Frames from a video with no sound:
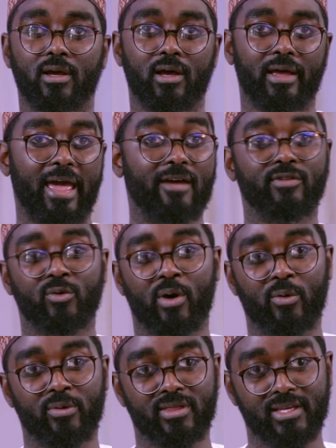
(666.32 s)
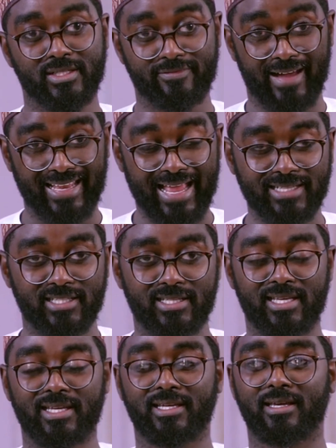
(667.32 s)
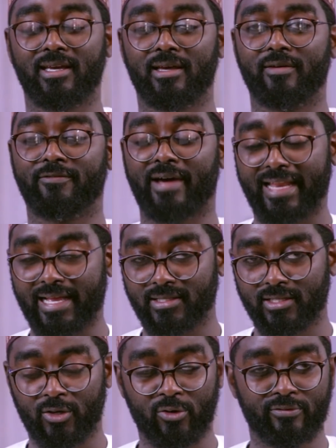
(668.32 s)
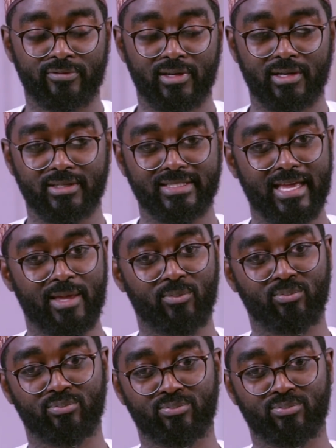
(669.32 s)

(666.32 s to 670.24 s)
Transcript: everywhere with this financing of, say,